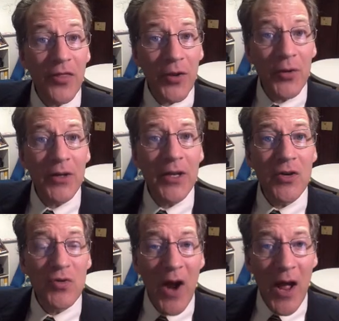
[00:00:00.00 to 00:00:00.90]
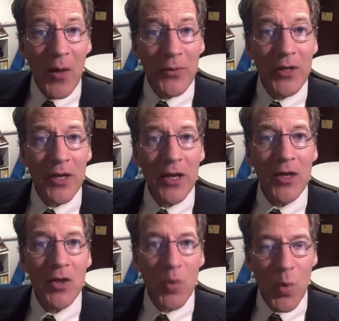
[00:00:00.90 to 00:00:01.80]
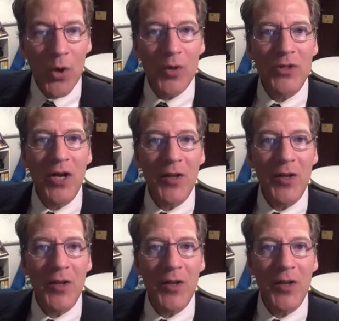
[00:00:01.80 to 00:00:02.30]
thoroughly grounded in the words on